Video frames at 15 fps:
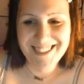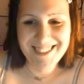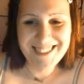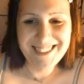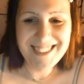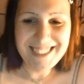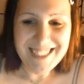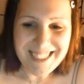
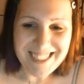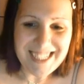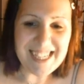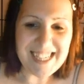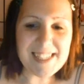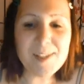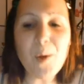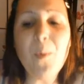
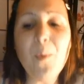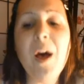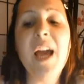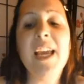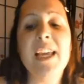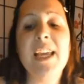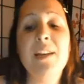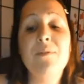it's not what
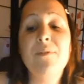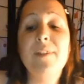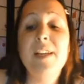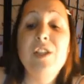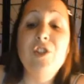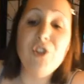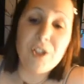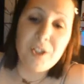I
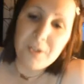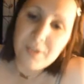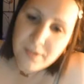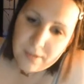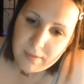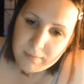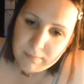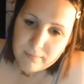
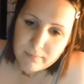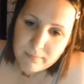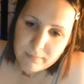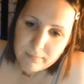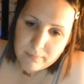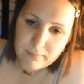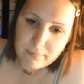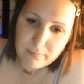envisioned
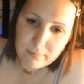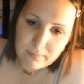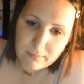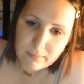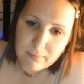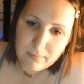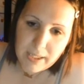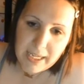
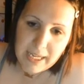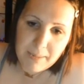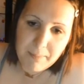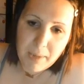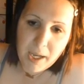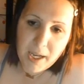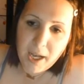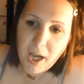in
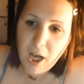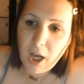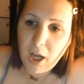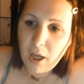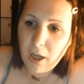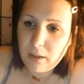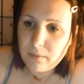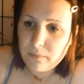my
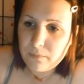heart,